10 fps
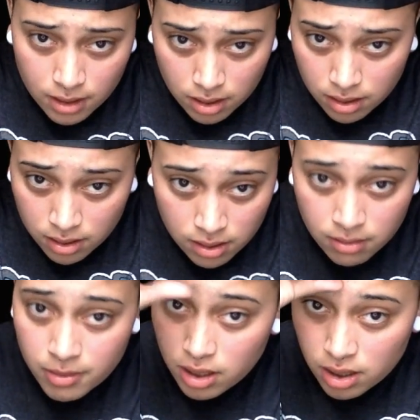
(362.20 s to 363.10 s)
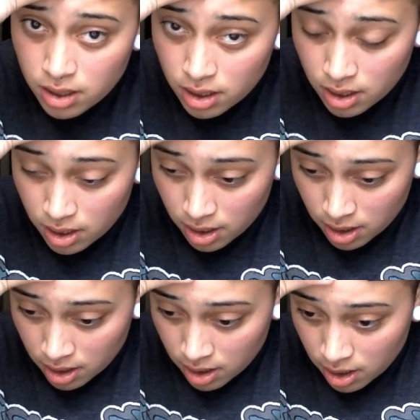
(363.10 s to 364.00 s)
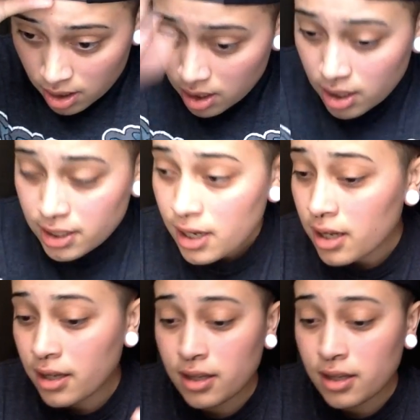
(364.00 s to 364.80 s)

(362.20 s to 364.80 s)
Um, yeah,